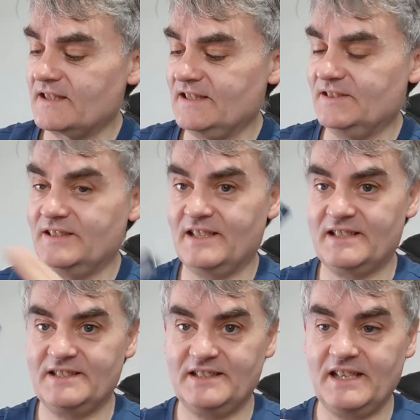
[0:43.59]
little
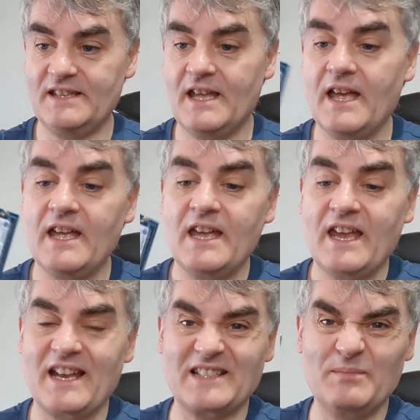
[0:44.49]
SD in there,
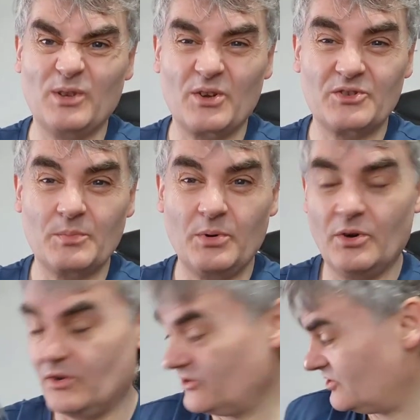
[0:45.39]
it actually blocks the
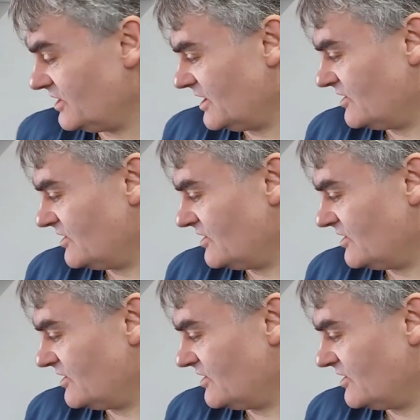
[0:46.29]
ports.